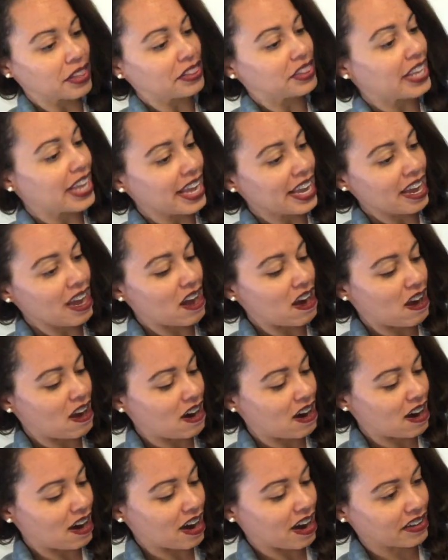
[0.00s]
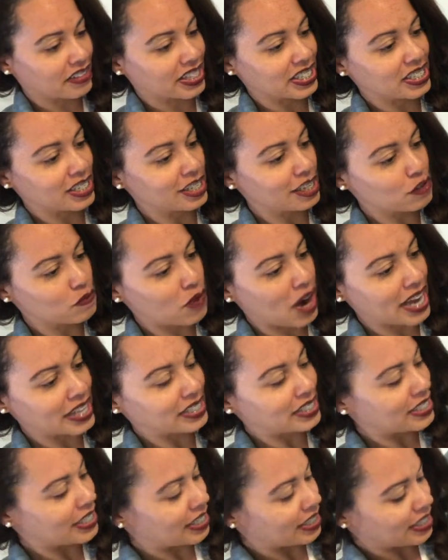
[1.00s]
This is in
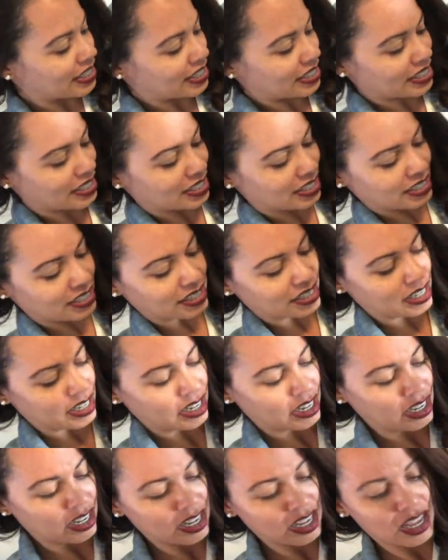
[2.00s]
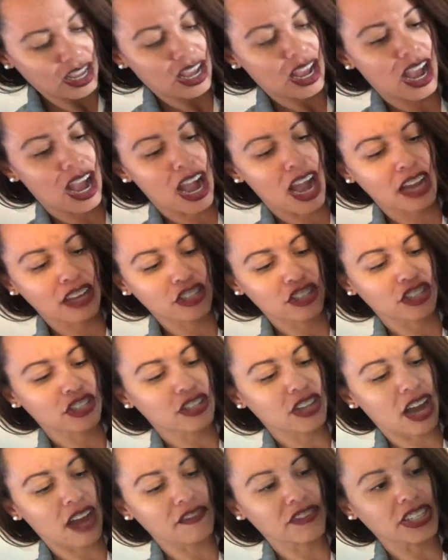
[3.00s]
wide seat, this is in
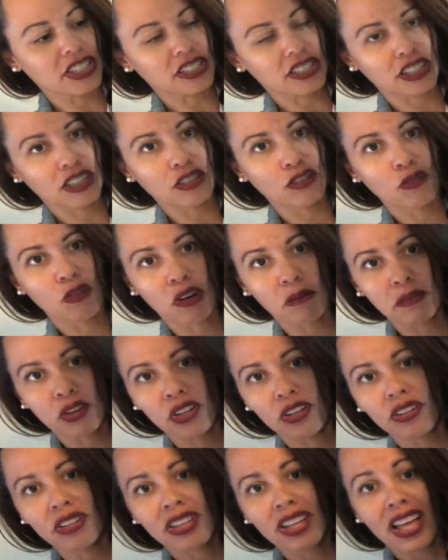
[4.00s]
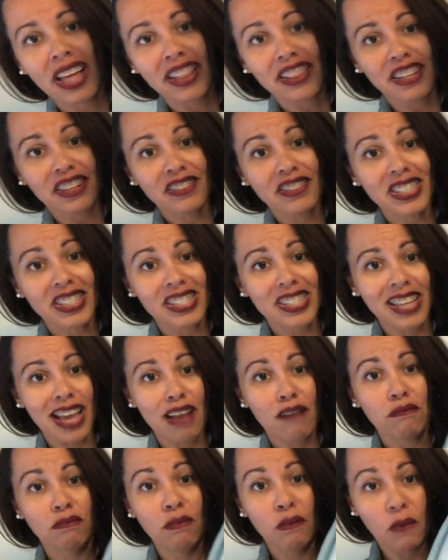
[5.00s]
just obviously normal. They're the
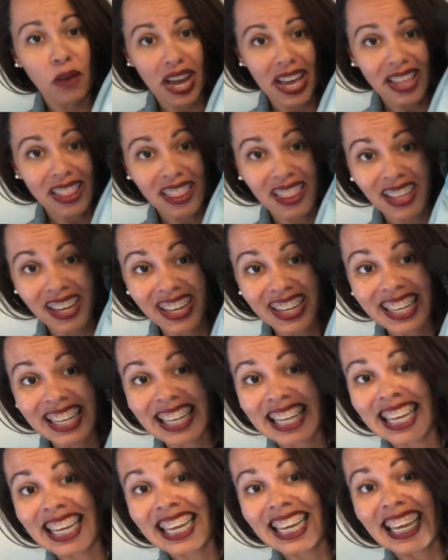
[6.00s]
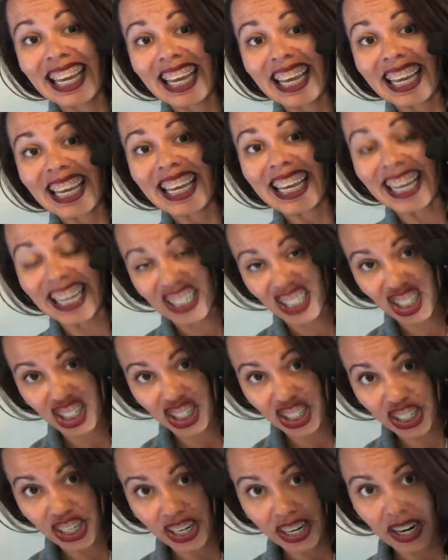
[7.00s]
same
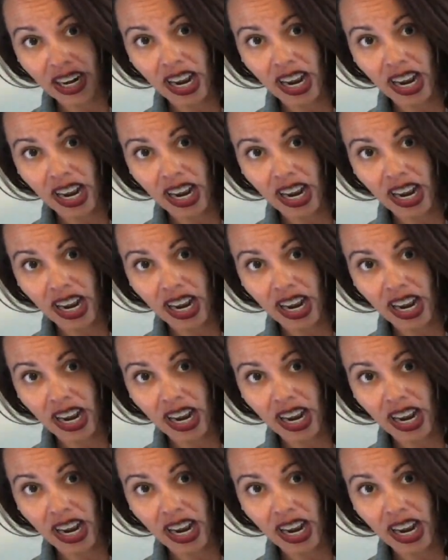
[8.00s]
width-ish.